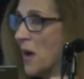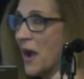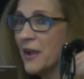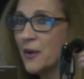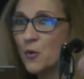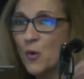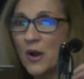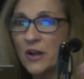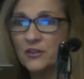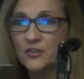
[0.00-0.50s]

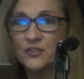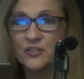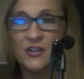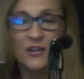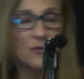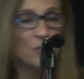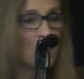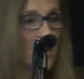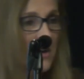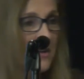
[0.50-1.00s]

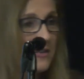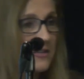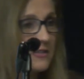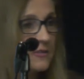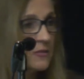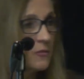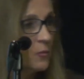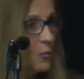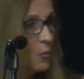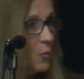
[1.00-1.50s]
questioning
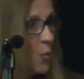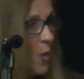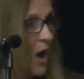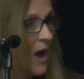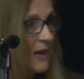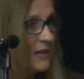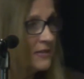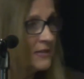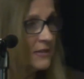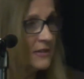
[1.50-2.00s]
was,
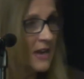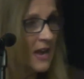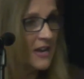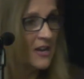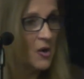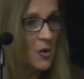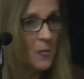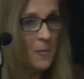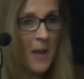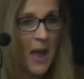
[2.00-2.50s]
why didn't I
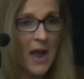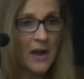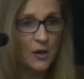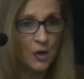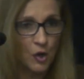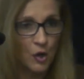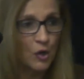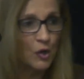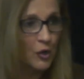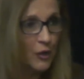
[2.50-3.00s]
go
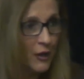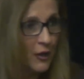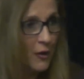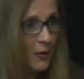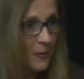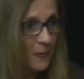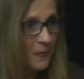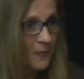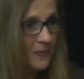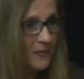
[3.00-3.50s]
back
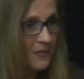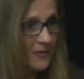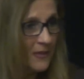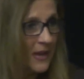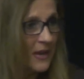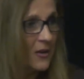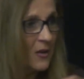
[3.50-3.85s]
earlier? Like,